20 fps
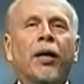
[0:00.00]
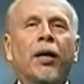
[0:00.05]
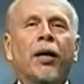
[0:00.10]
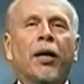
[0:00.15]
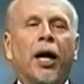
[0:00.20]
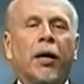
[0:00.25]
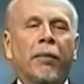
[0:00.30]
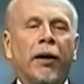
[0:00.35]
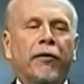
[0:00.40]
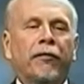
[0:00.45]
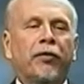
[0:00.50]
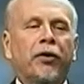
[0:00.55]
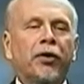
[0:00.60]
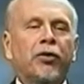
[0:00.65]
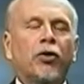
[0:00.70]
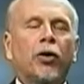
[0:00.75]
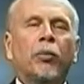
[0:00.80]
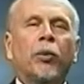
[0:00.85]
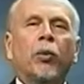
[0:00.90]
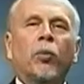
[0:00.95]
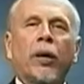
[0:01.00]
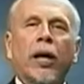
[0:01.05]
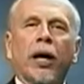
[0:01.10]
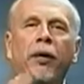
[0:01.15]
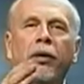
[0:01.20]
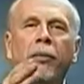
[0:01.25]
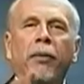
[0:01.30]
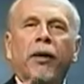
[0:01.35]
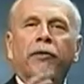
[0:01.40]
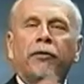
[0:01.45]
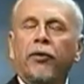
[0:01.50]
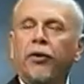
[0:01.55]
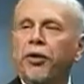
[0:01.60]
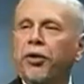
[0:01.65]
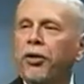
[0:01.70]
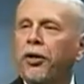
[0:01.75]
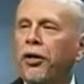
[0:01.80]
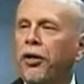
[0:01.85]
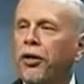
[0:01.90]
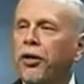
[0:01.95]
Got my first sermon, went out to my first
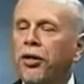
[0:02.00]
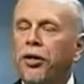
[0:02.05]
church